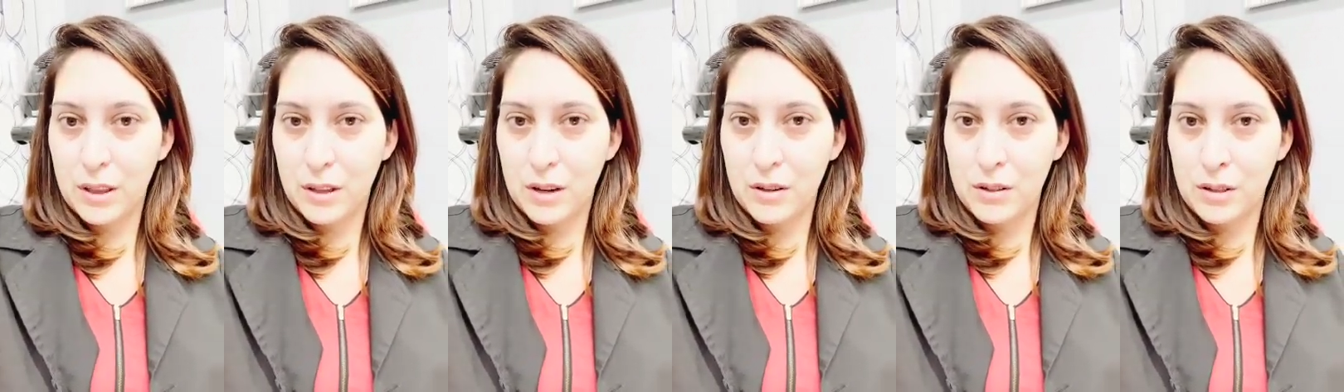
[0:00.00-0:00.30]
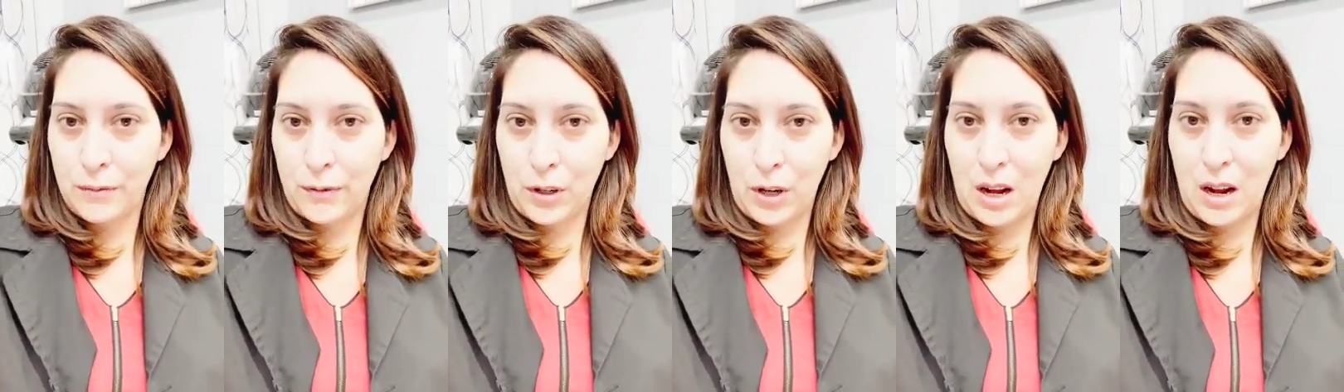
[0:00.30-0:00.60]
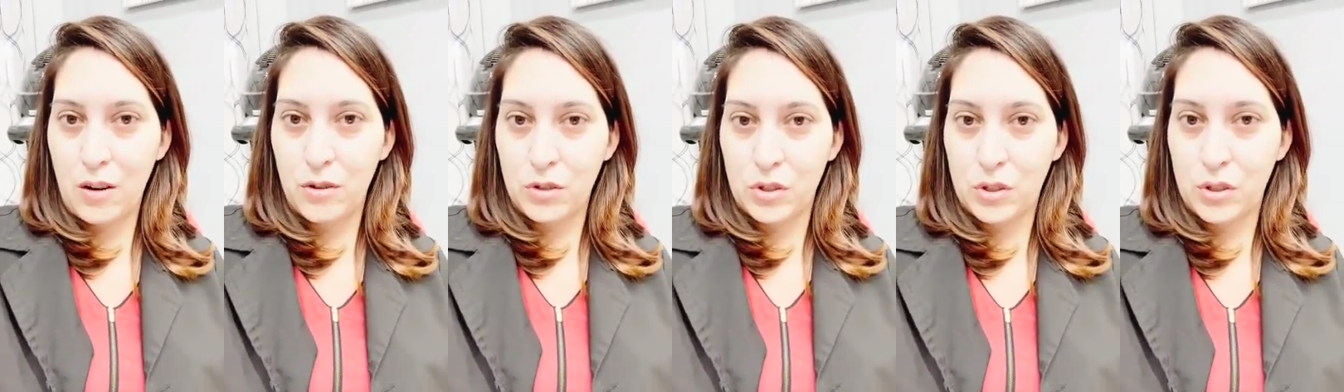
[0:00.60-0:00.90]
Because if your
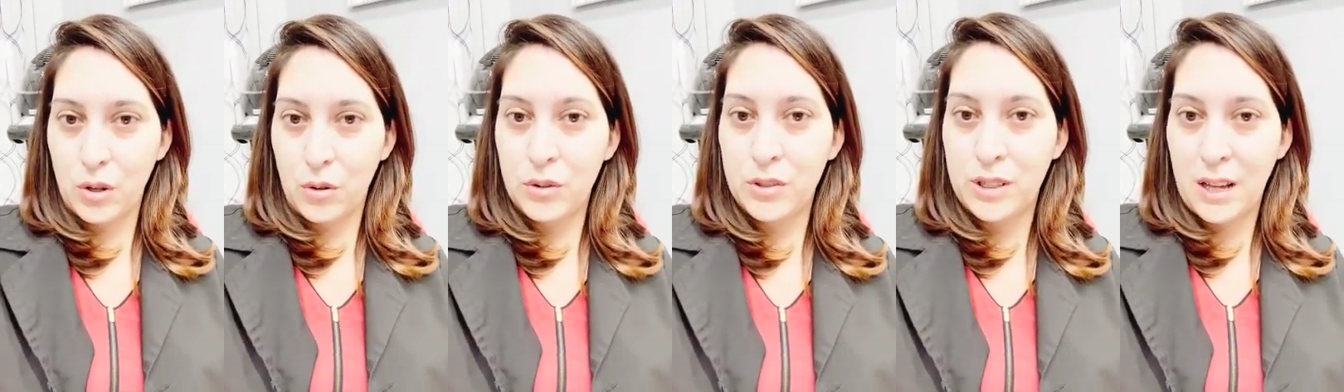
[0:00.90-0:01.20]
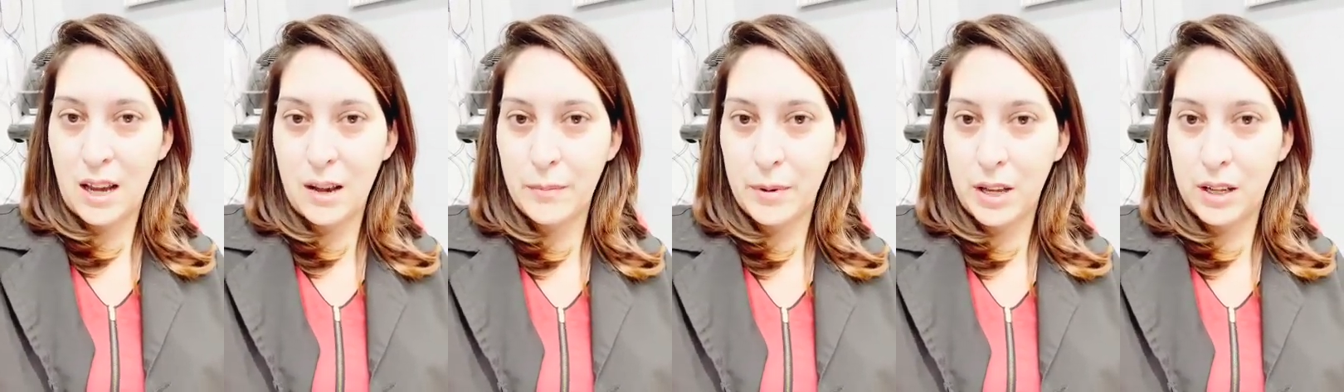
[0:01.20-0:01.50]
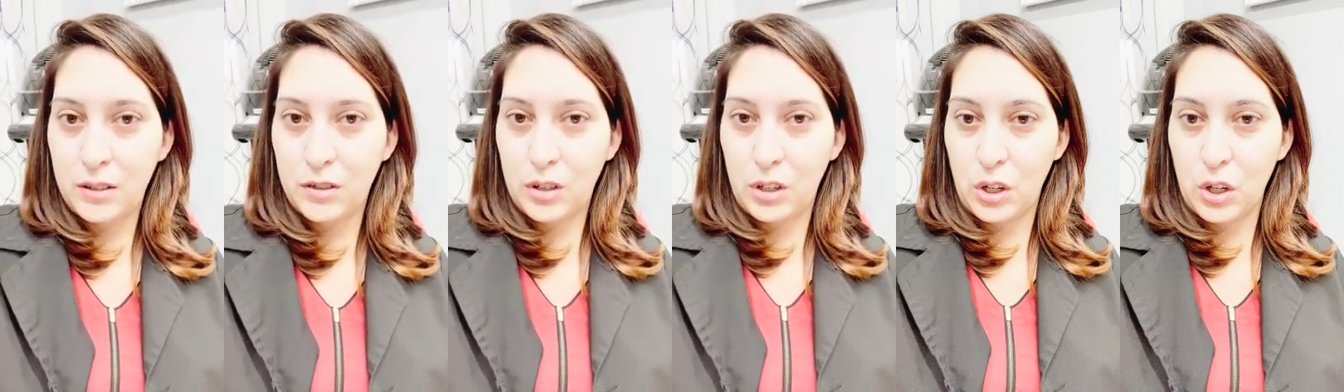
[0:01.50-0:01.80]
hair is so
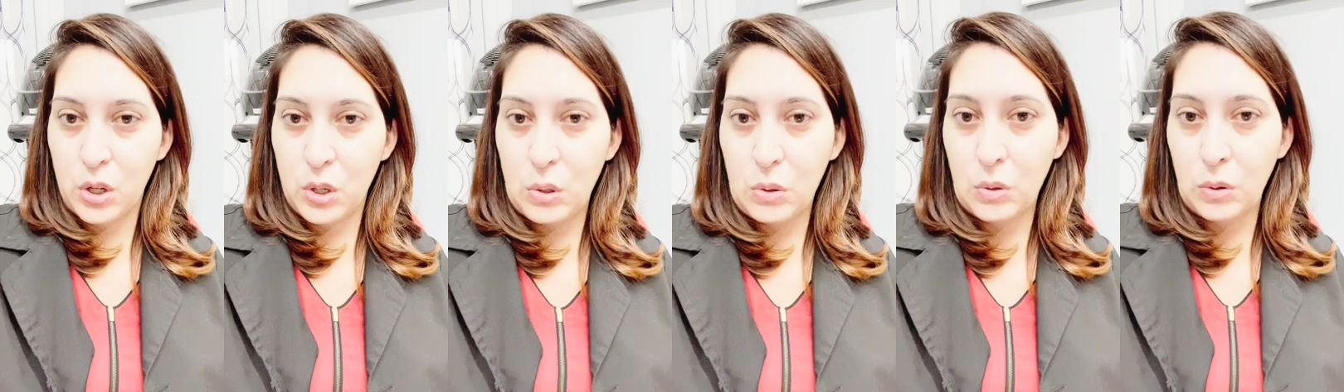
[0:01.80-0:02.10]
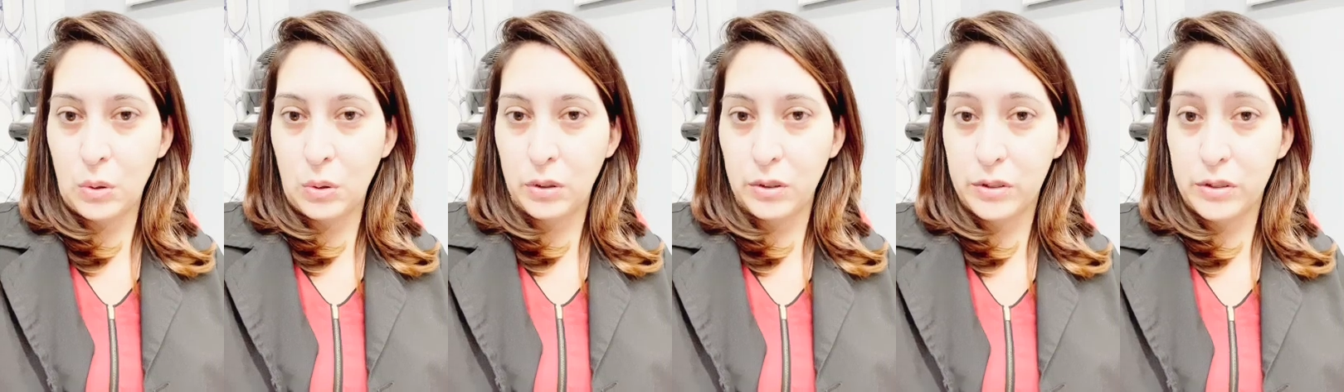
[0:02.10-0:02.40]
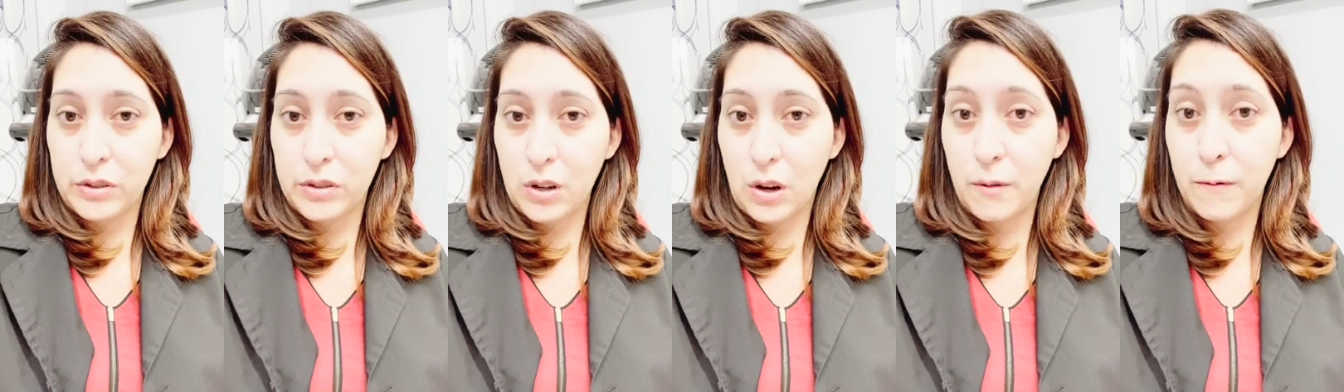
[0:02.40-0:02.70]
damaged and the cuticle is
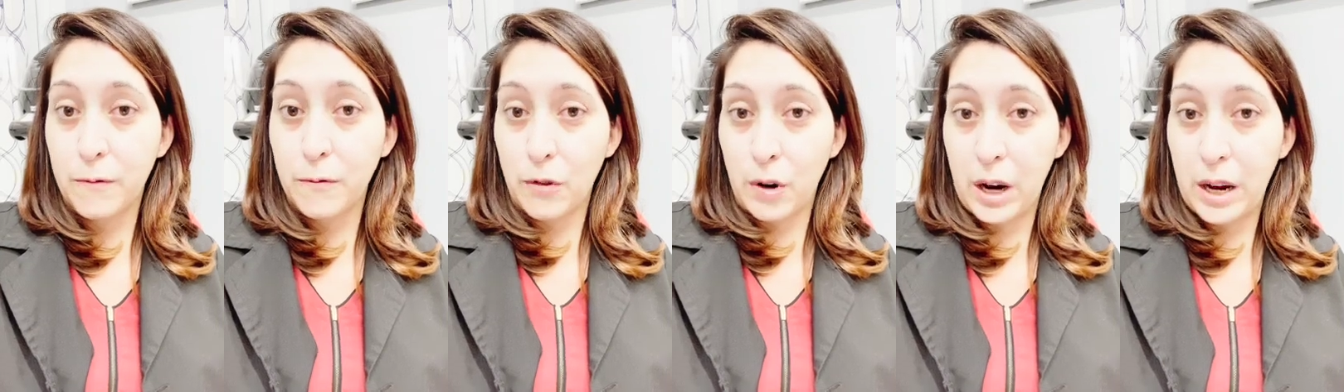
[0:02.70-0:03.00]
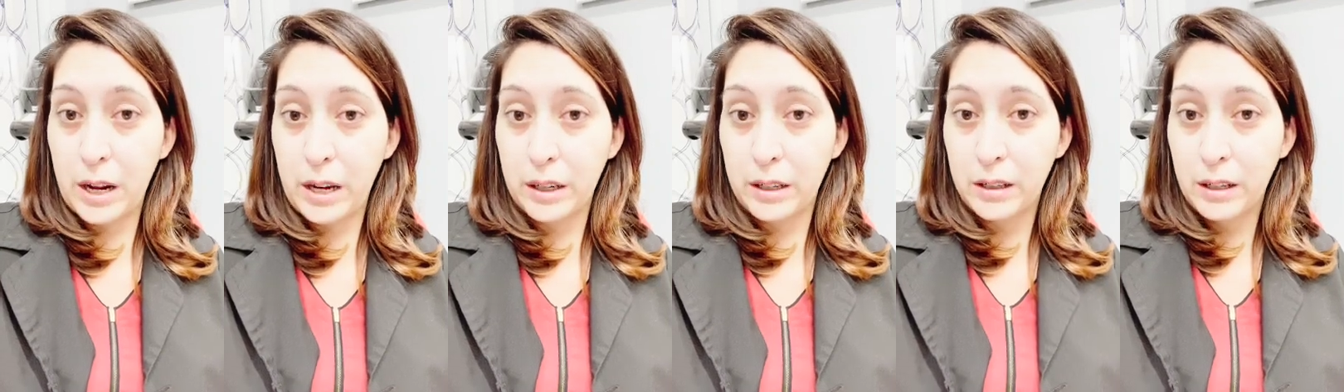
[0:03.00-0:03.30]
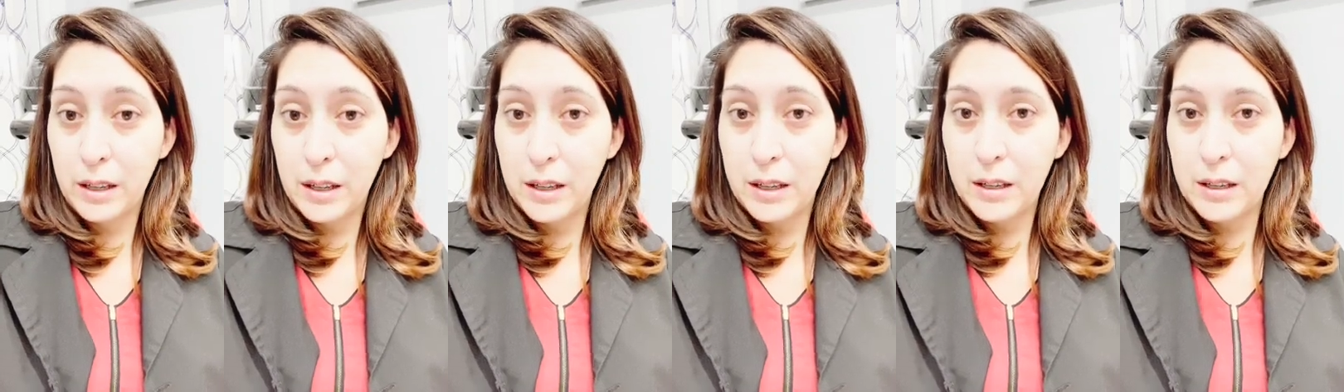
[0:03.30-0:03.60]
so frayed
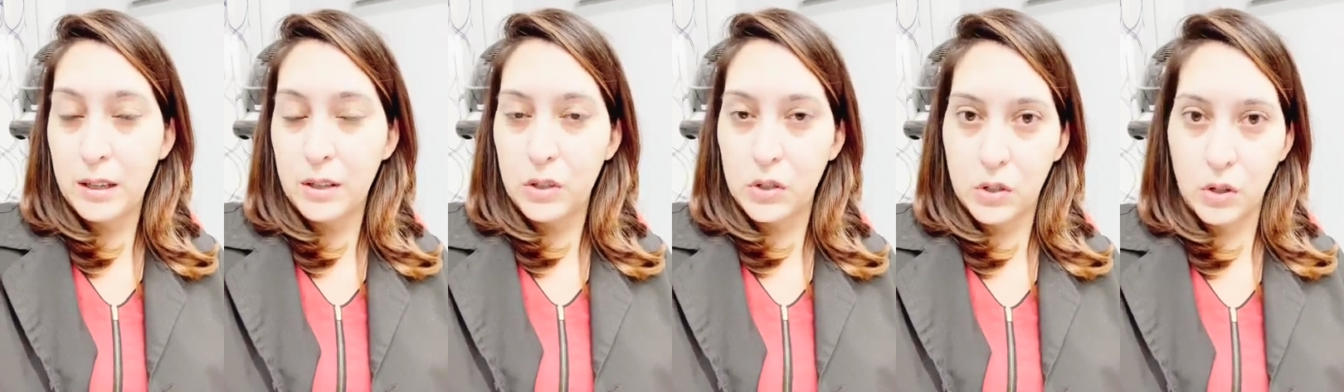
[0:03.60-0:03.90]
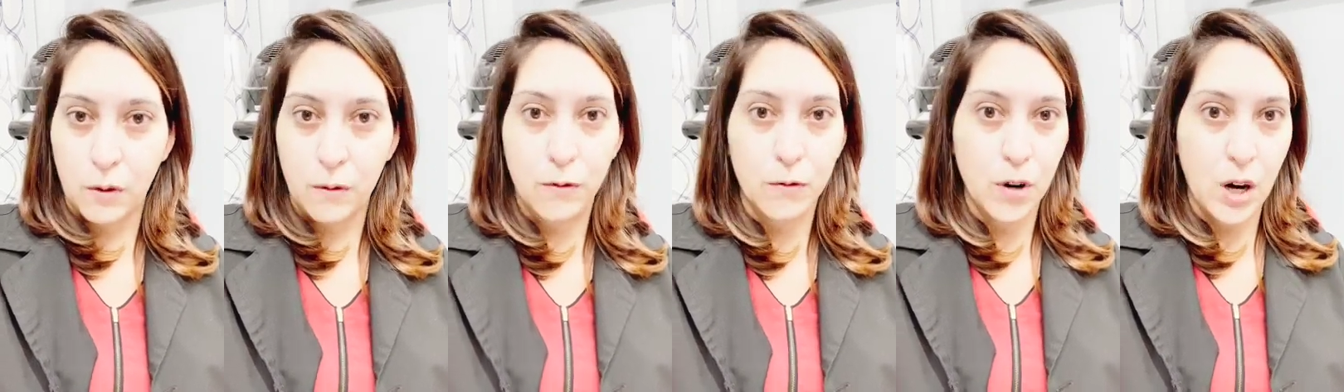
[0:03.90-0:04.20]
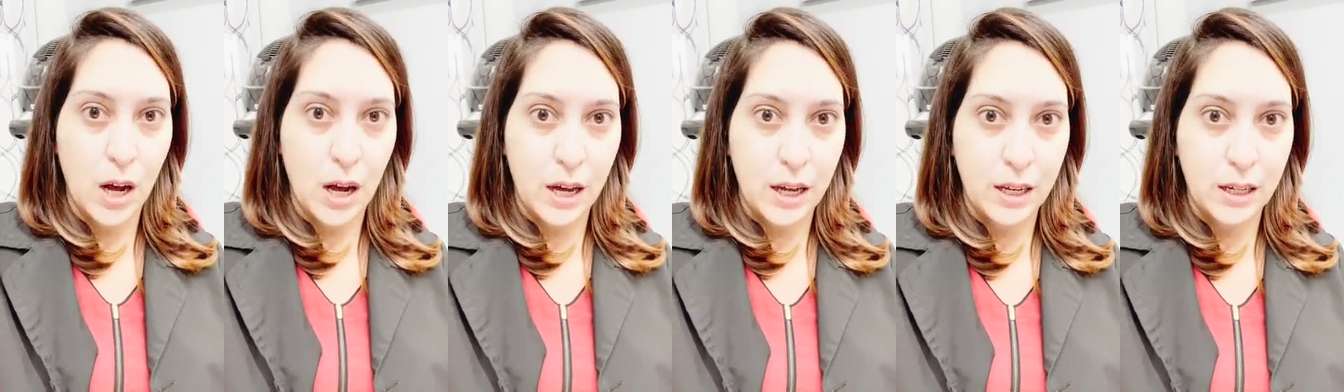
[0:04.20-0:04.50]
and so
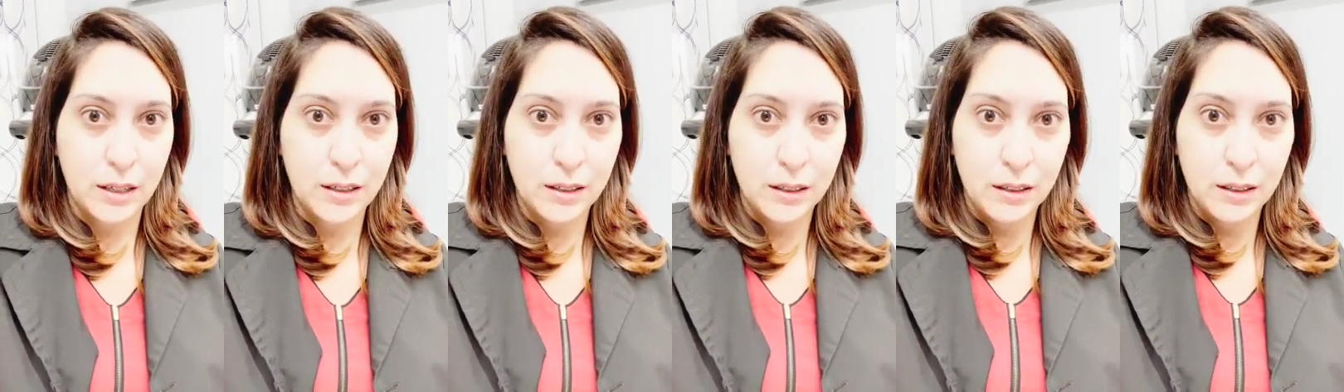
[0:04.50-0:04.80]
fried,